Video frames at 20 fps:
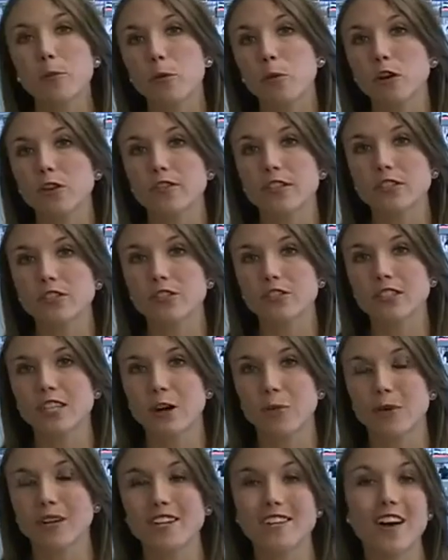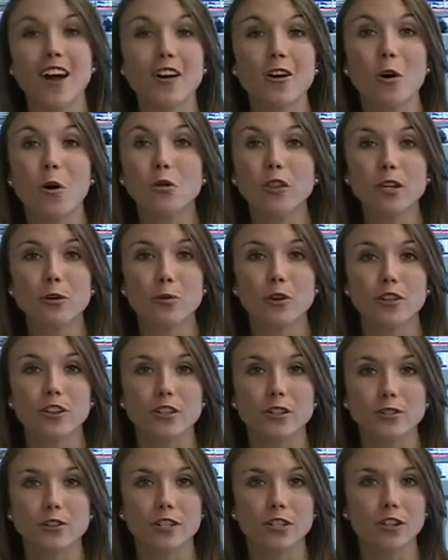Airport officials tell me not only
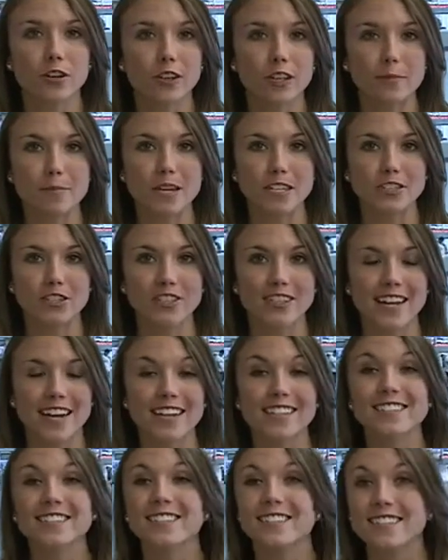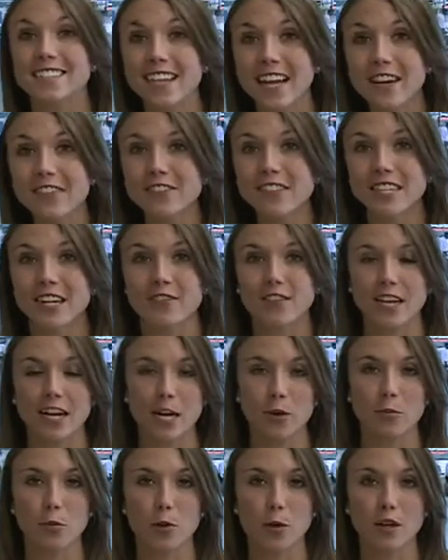would the new security measures enhance the safety of the
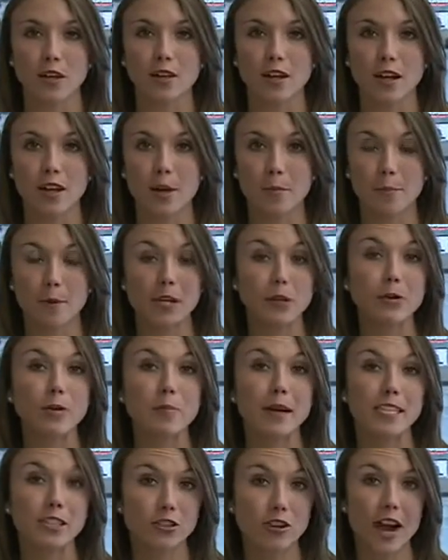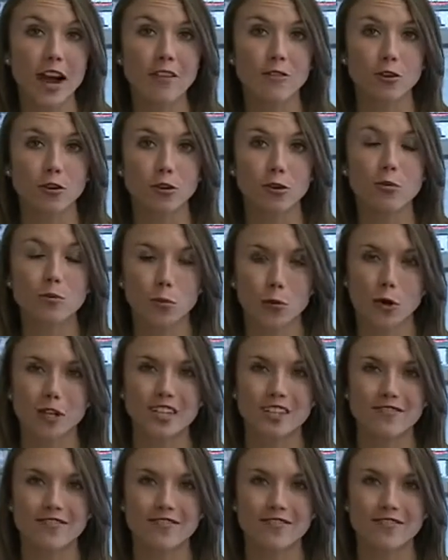airport, but it would make travel more